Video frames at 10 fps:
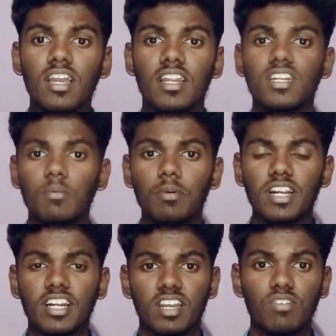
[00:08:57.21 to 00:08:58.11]
interpret,
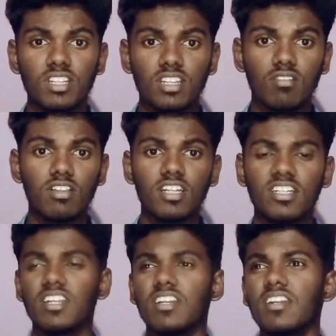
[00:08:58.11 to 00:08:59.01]
and effectively that
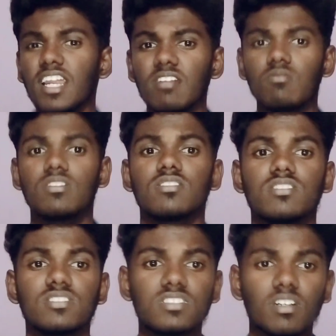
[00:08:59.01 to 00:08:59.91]
can interact with the
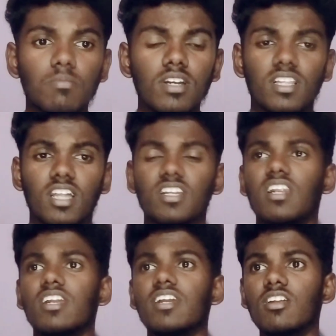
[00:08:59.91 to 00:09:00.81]
system that
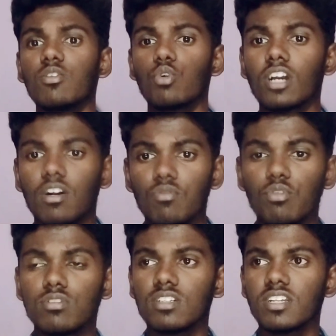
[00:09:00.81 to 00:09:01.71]
can leading to a
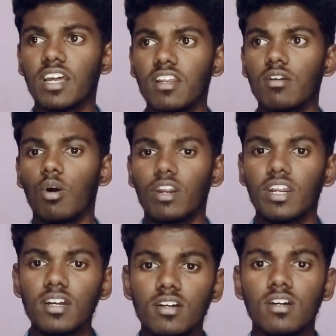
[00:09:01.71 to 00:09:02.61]
confusion, error, or
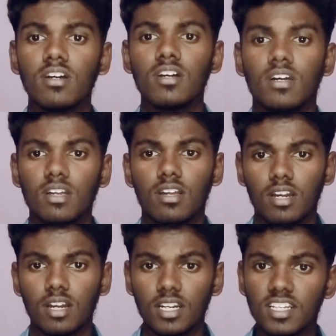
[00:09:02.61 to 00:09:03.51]
a
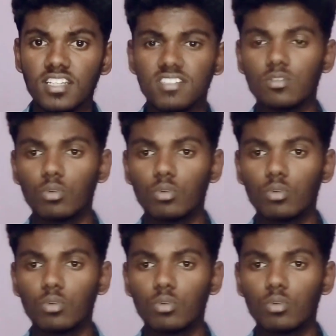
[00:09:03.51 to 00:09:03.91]
decreased